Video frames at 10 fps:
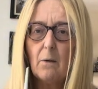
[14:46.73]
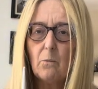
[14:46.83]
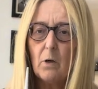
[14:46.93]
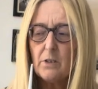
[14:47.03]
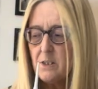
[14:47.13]

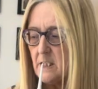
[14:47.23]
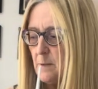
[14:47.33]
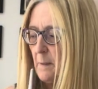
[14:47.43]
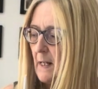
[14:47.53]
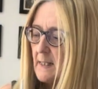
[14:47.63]
Watch this
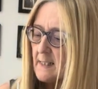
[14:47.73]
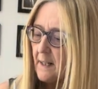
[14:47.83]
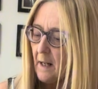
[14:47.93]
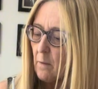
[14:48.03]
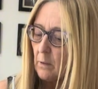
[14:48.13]
space
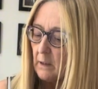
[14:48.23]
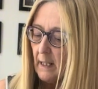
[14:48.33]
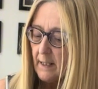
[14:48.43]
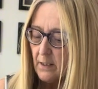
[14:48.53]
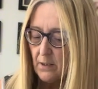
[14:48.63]
and I will
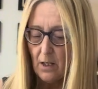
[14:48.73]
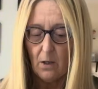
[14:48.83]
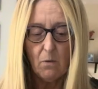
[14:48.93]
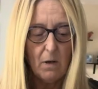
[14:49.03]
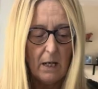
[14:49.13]
let you
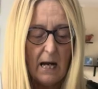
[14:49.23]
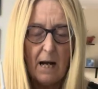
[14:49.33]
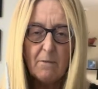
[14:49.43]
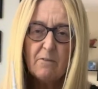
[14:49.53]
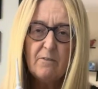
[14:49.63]
know.
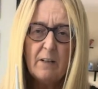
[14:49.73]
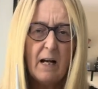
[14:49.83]
I'm